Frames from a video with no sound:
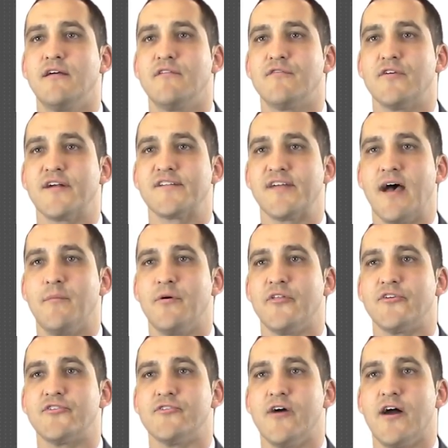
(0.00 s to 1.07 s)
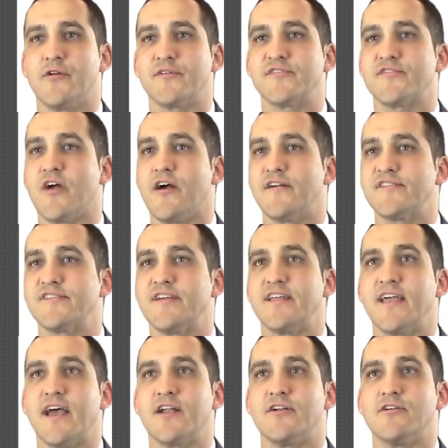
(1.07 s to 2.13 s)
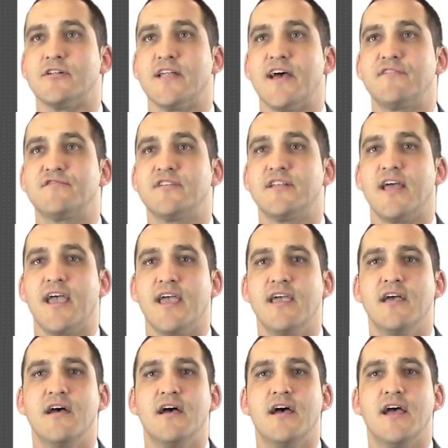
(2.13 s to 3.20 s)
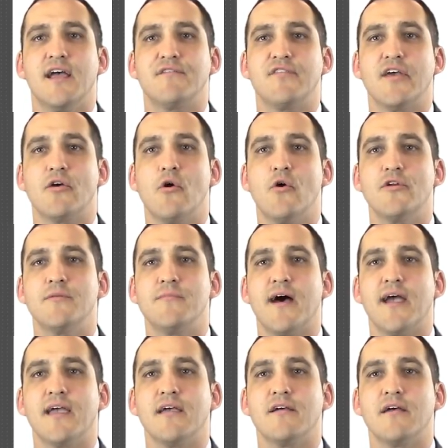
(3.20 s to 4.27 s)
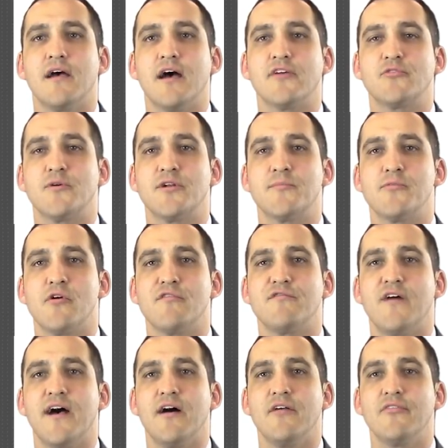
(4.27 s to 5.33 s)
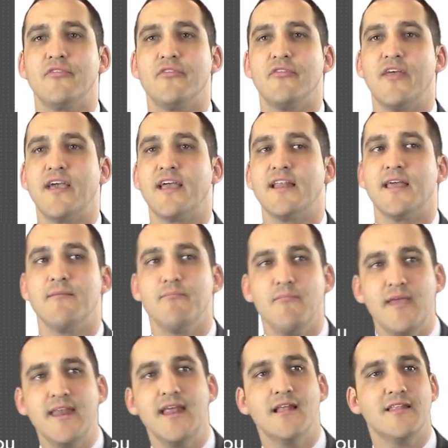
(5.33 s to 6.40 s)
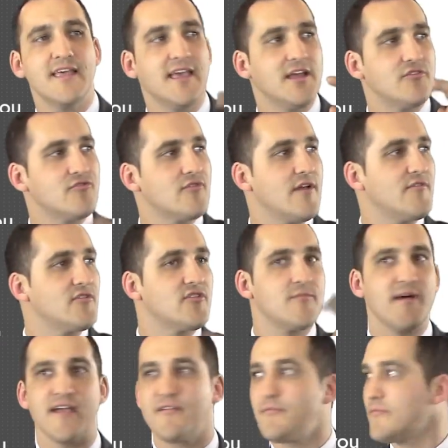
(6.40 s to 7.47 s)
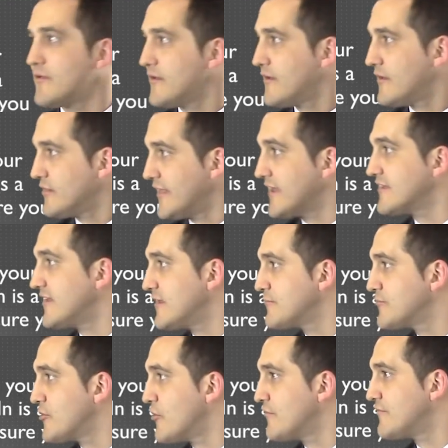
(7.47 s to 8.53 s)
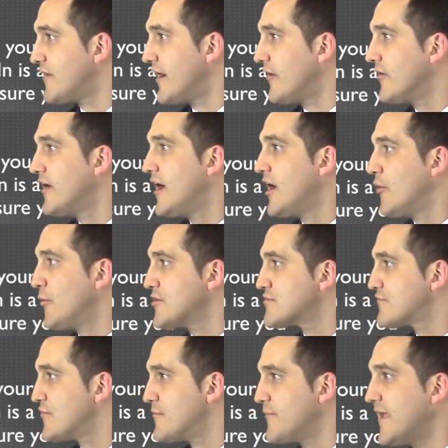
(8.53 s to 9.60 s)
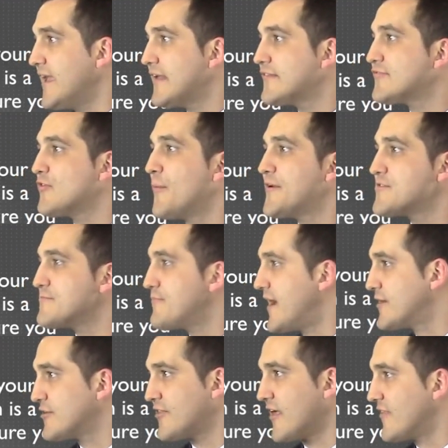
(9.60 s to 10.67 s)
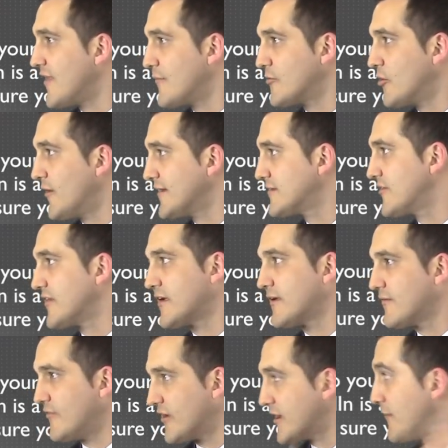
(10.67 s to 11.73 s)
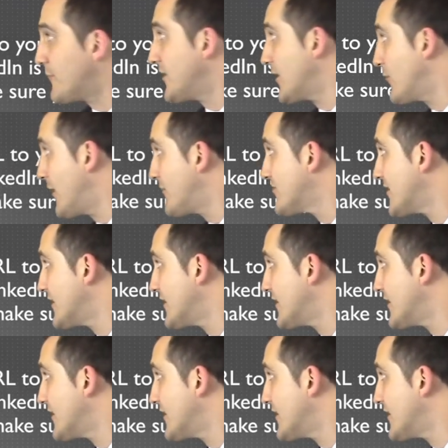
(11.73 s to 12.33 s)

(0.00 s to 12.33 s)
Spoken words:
for example, the Toronto Star city editor left today, if they go to my Twitter profile, they can immediately get driven to my LinkedIn profile, which for me is so much better than them going to the company website